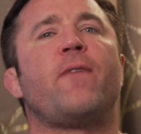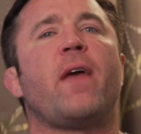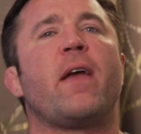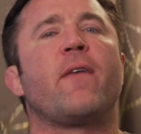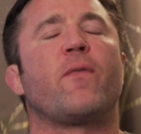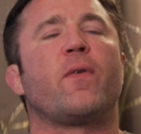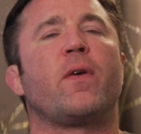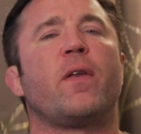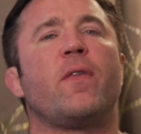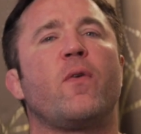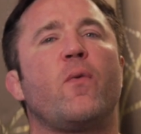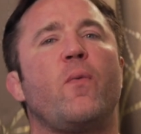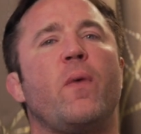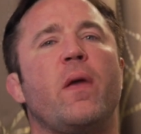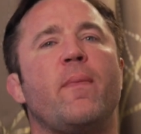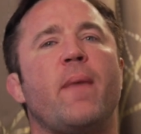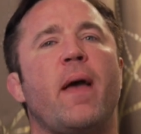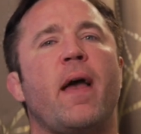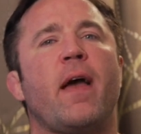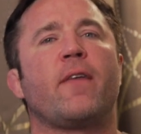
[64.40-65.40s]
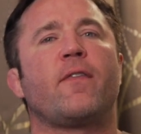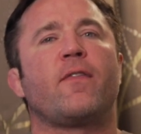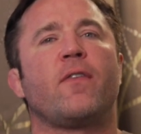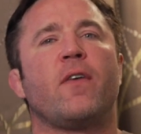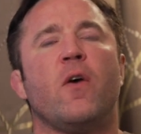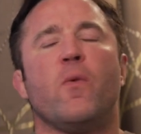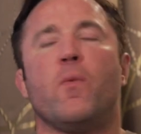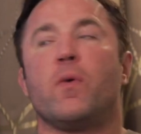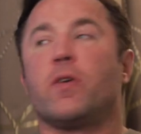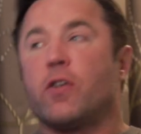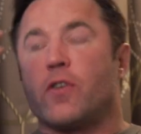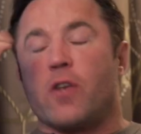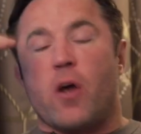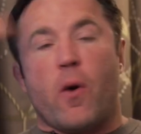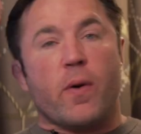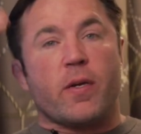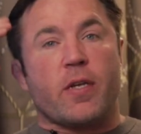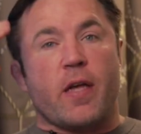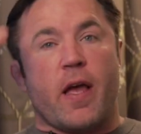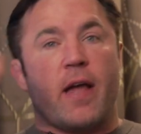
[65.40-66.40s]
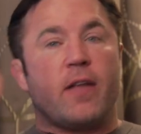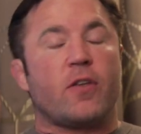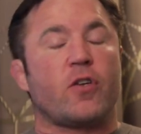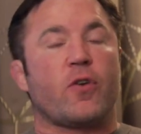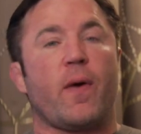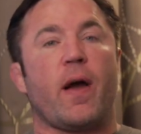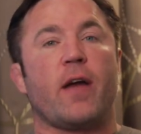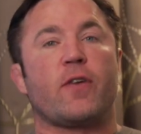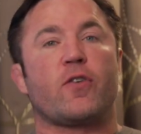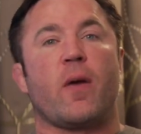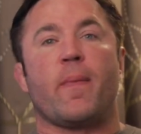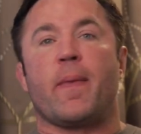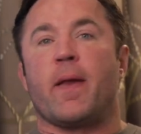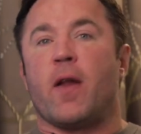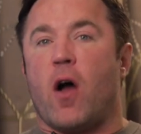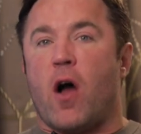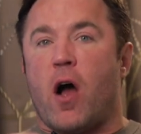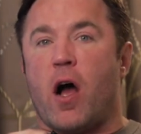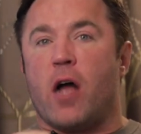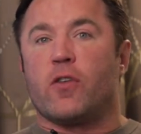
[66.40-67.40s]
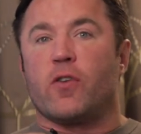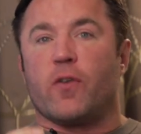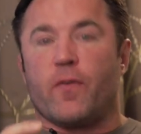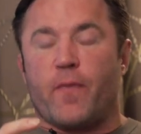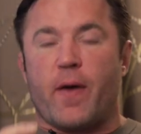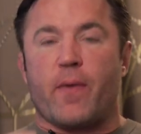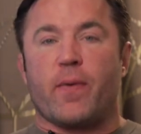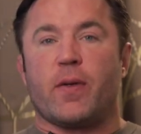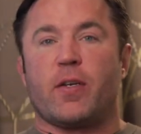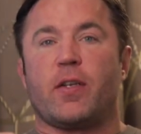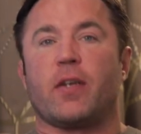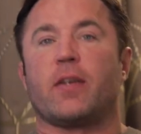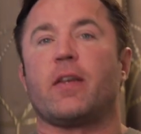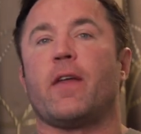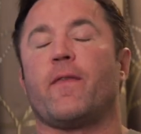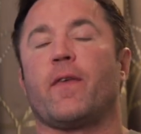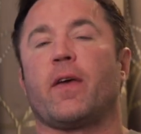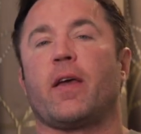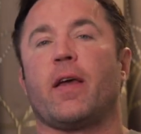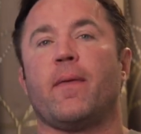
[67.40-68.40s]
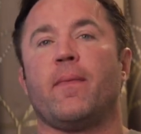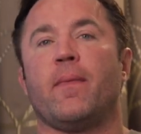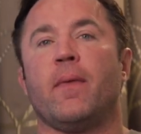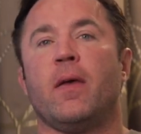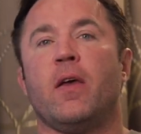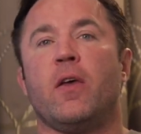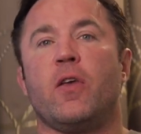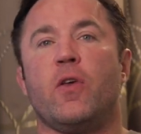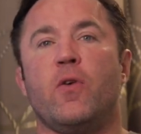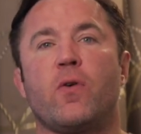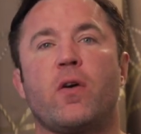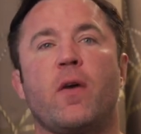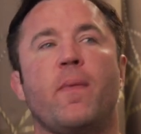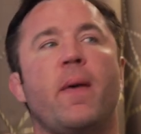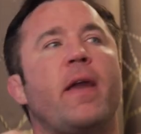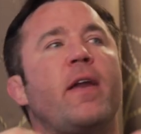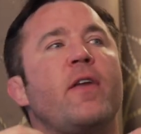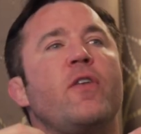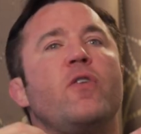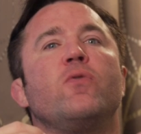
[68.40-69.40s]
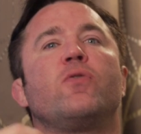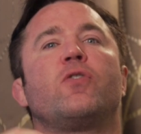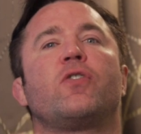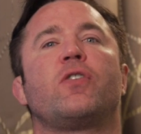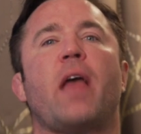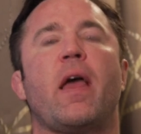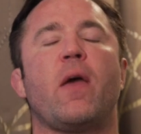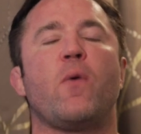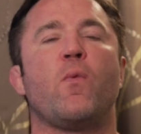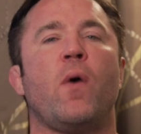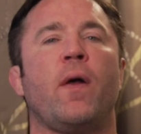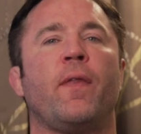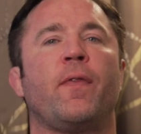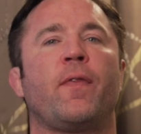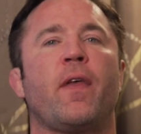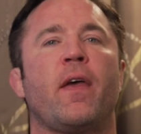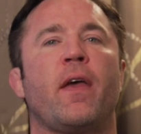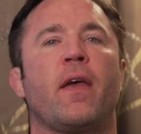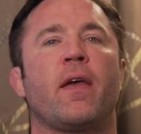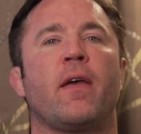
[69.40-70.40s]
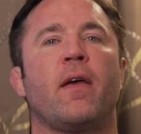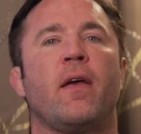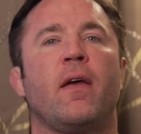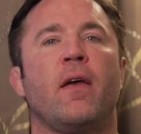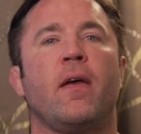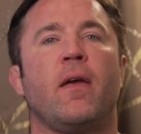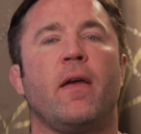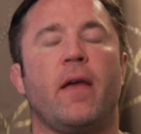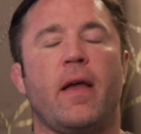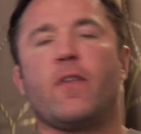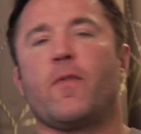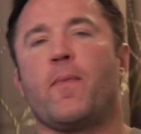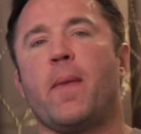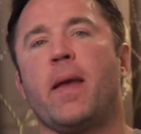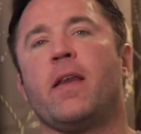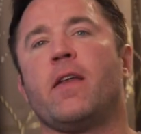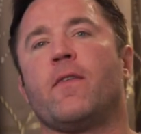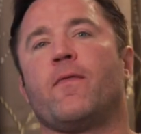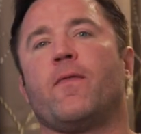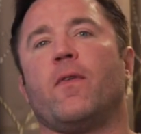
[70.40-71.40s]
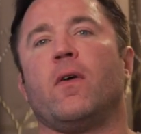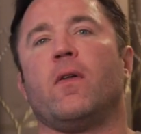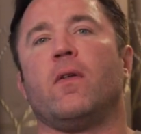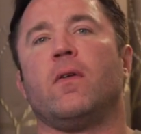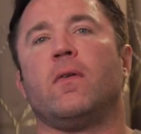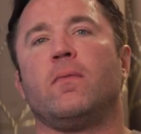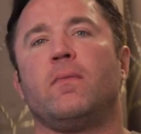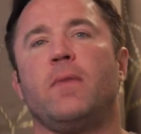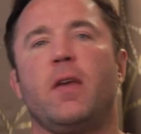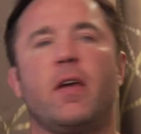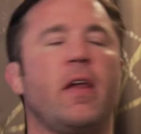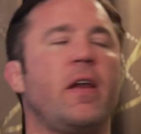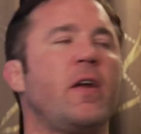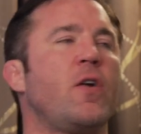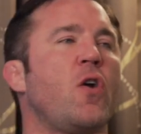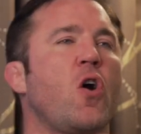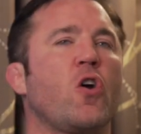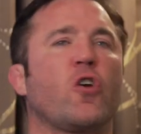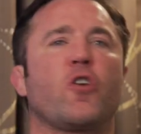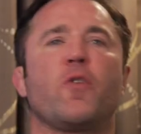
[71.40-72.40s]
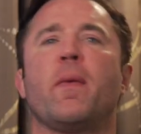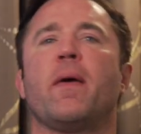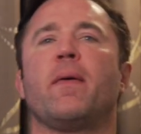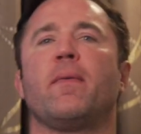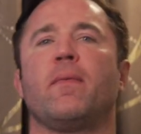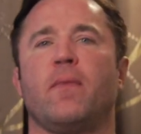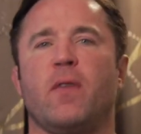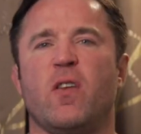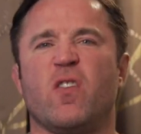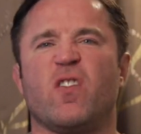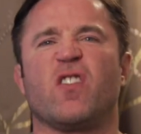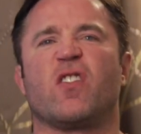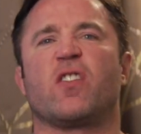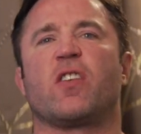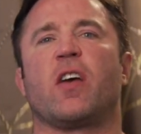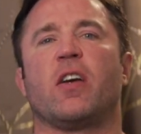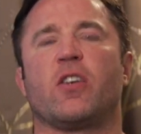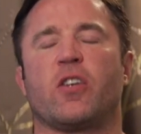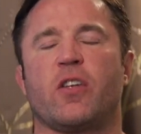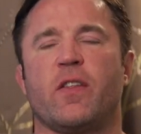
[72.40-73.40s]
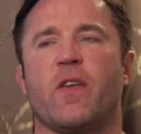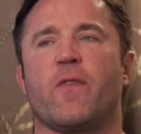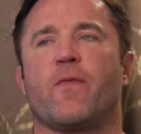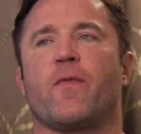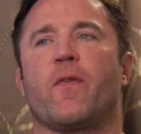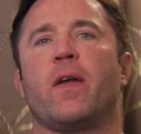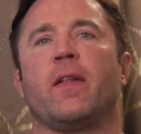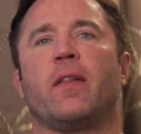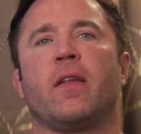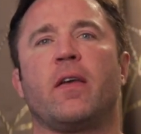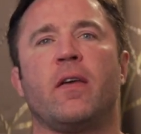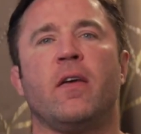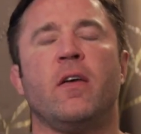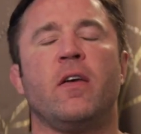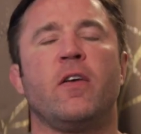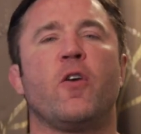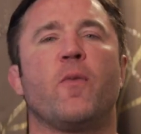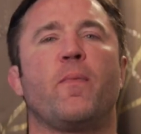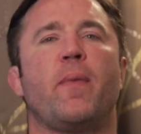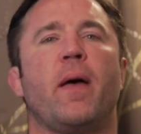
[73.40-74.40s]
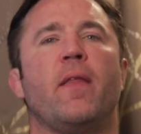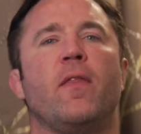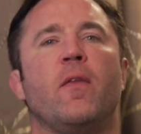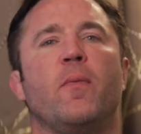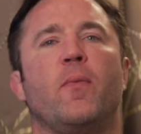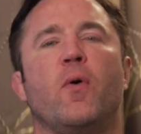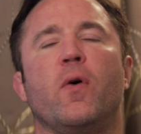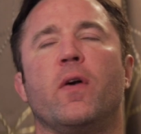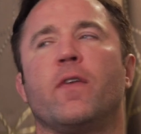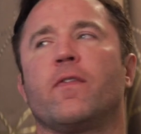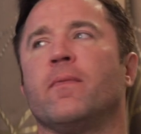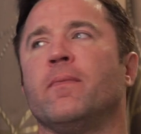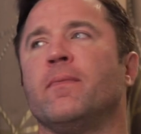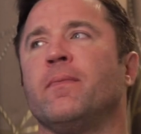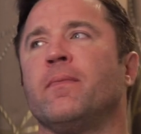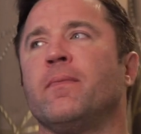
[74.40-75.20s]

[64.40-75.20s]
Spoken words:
favorite in the rematch, which is always a head scratcher. I mean, odds are very significant. You come out and you say one thing, it's meaningful. You get an argument, you know, discussion, they're friendly. You're betting the boys.